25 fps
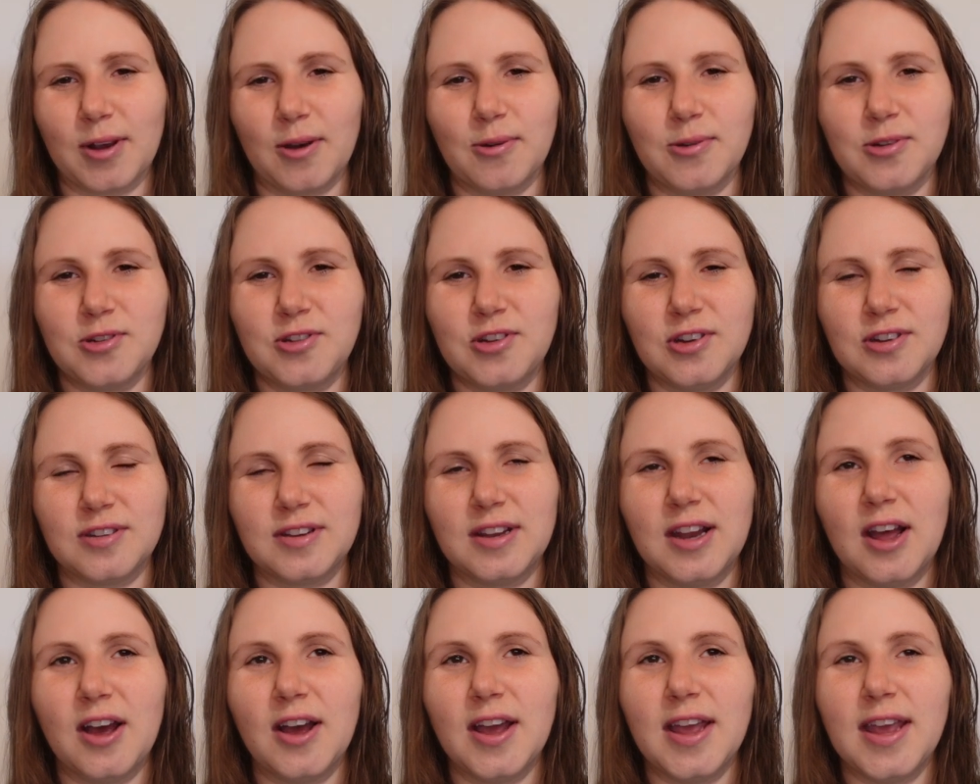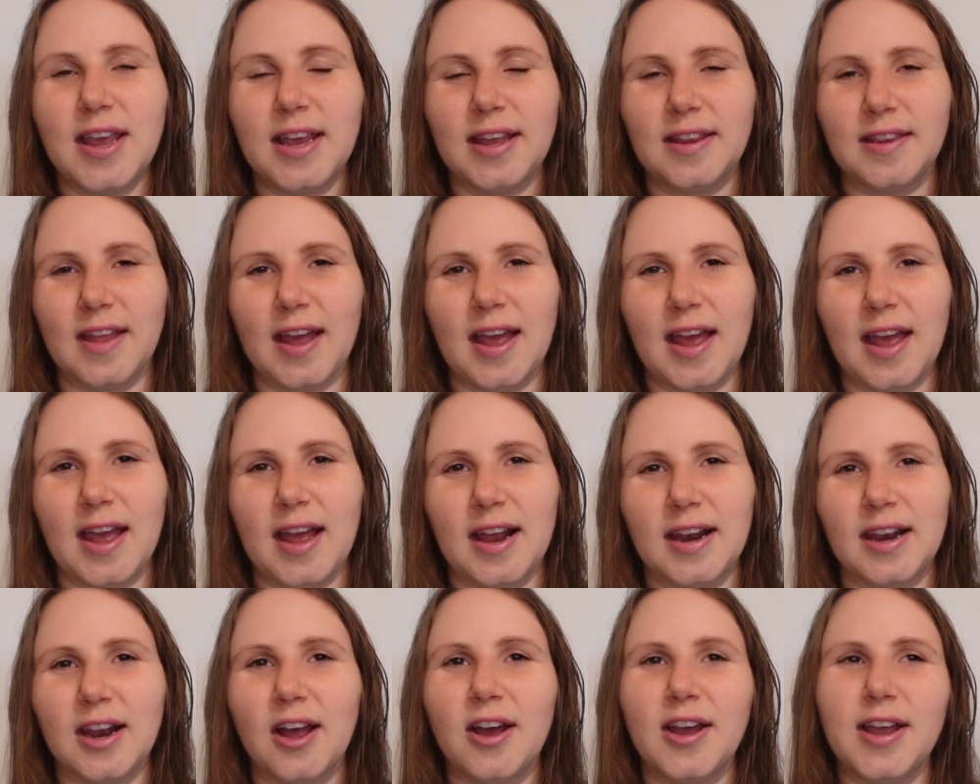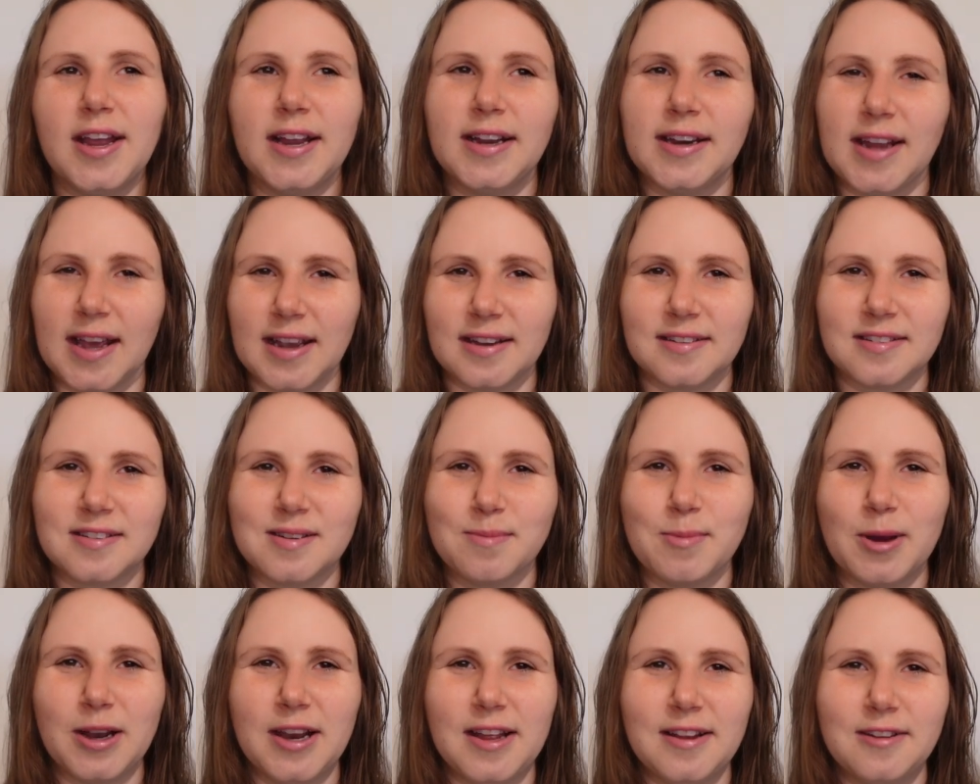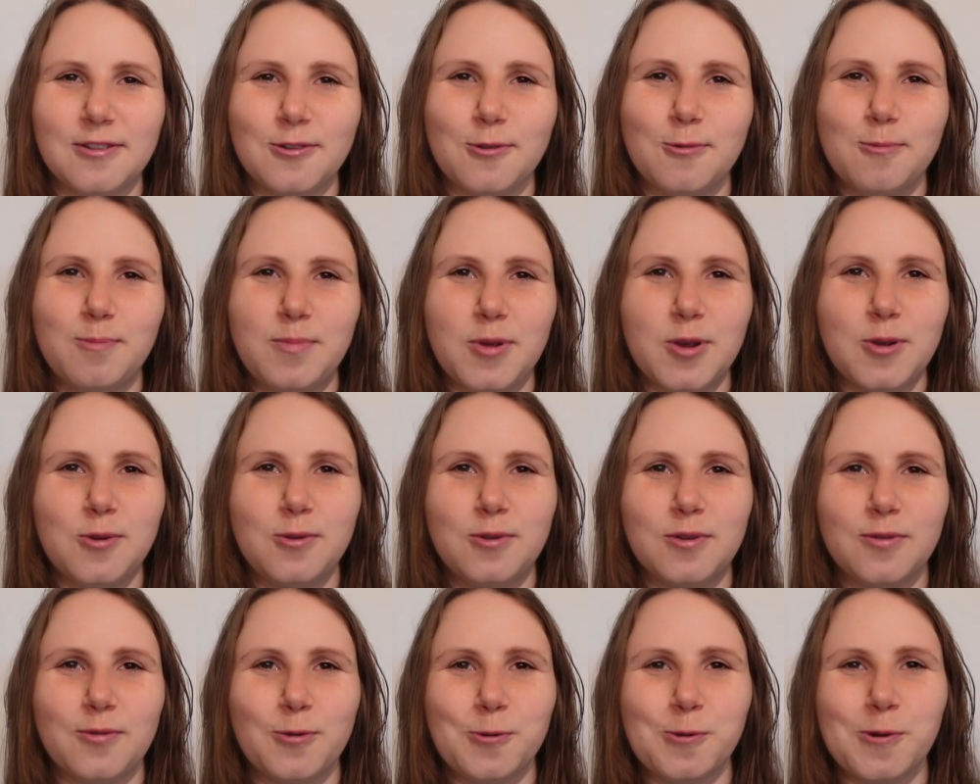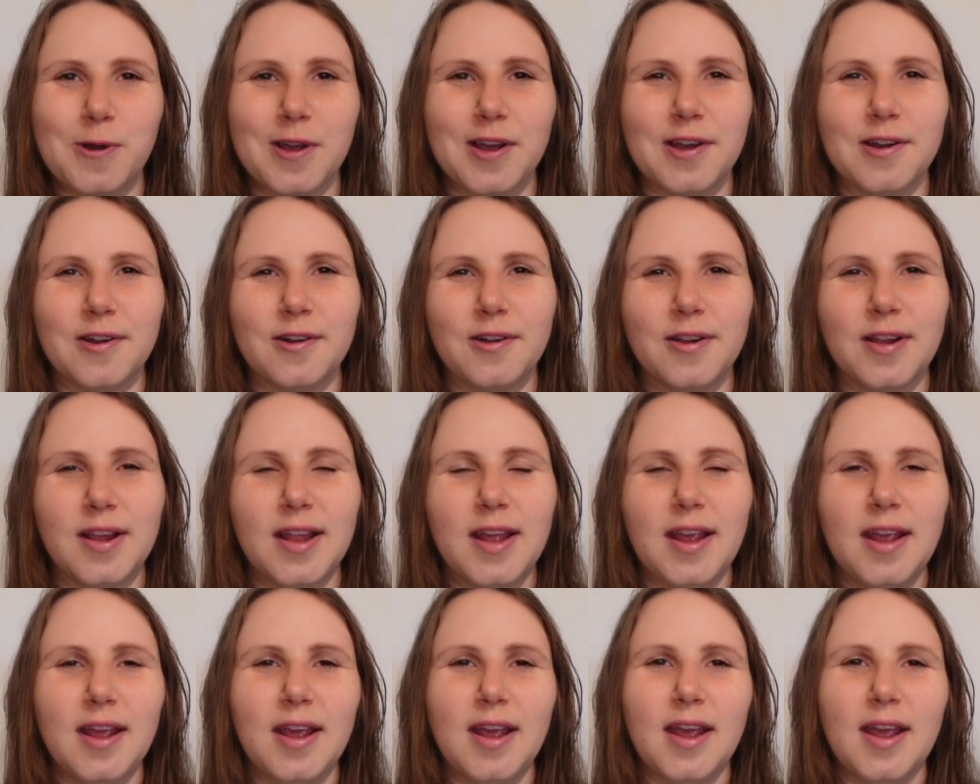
I was just lying there, lying next to my little beautiful girl